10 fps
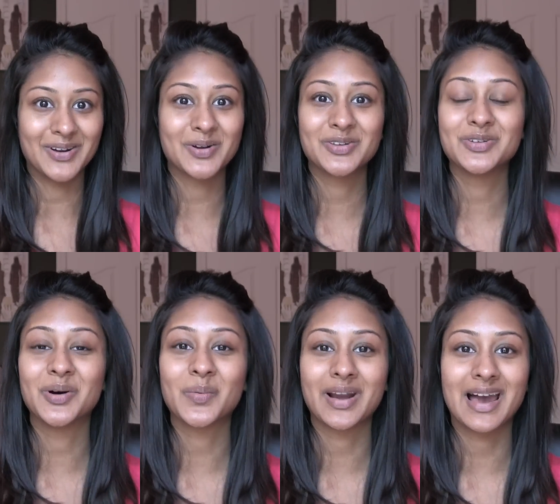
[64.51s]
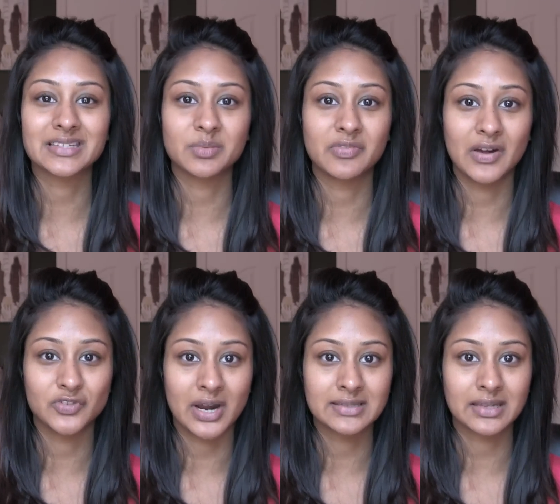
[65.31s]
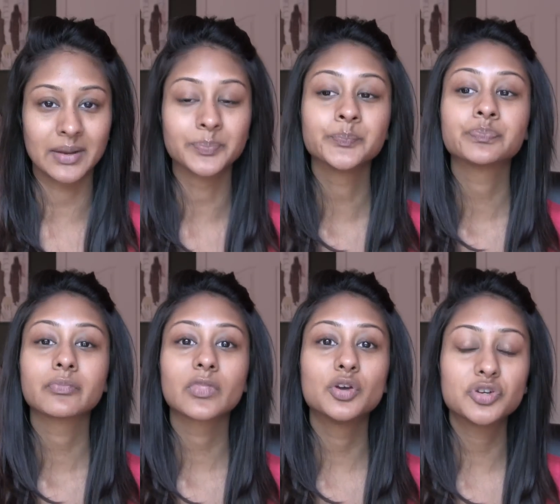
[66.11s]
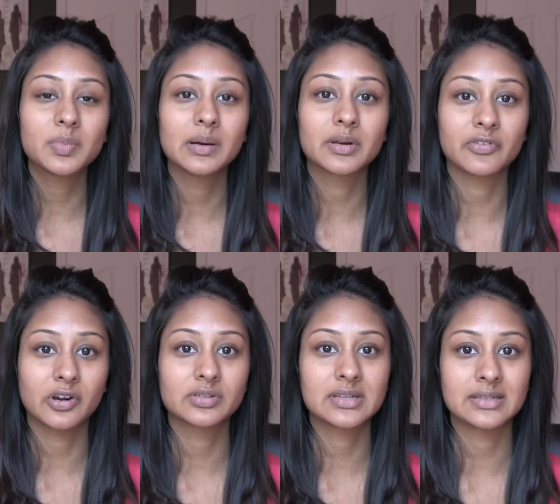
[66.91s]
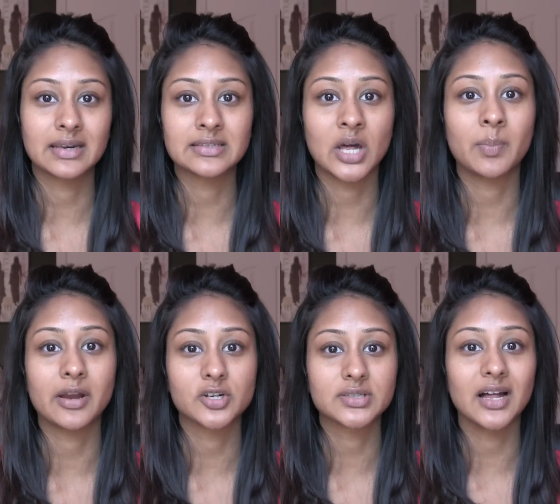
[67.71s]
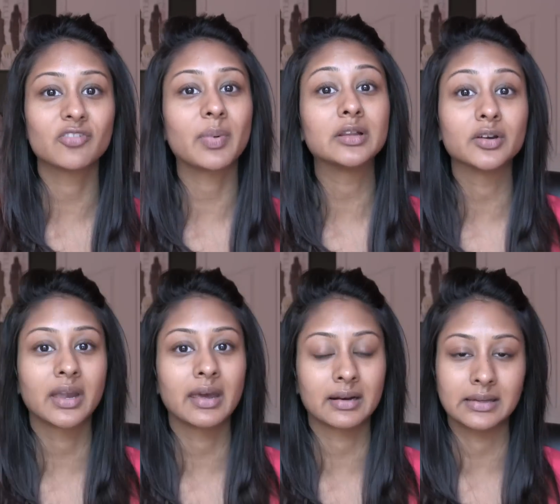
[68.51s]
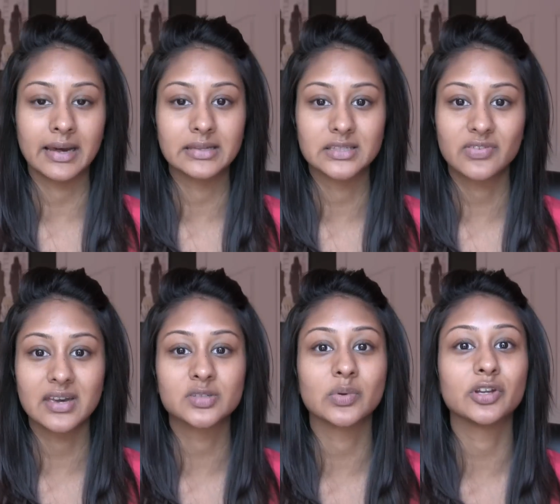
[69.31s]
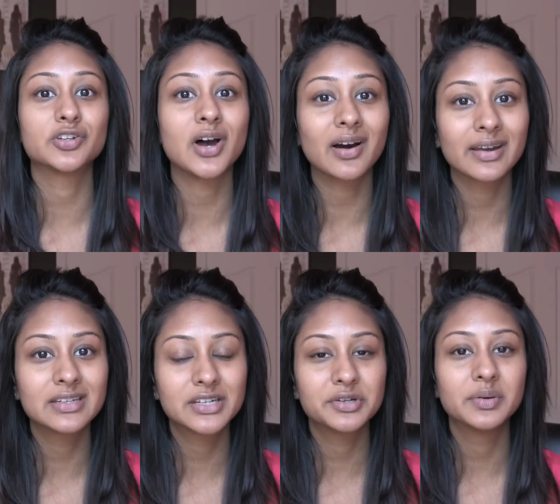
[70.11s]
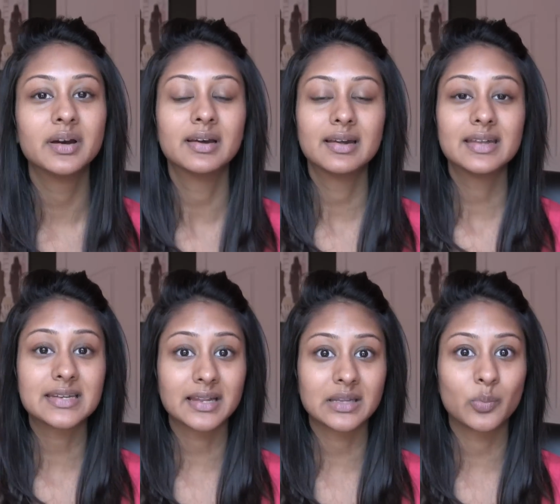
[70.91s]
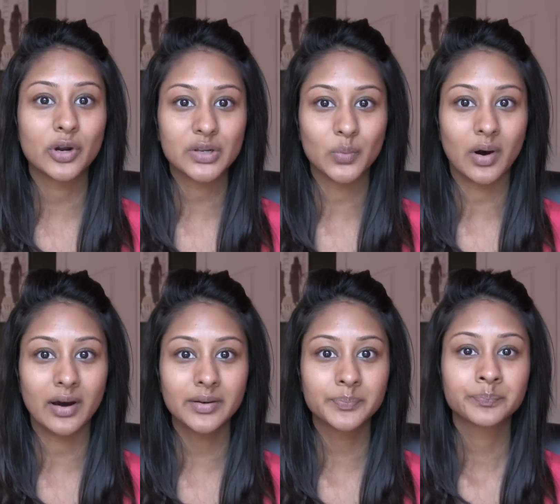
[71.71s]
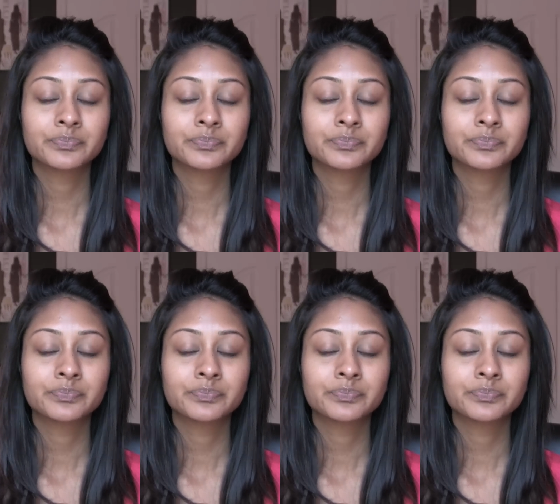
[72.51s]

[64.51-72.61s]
You don't want to ask them if they have dry skin. You should be able to figure these things out by yourself by looking at a client's face when they're talking to you, telling them what you want.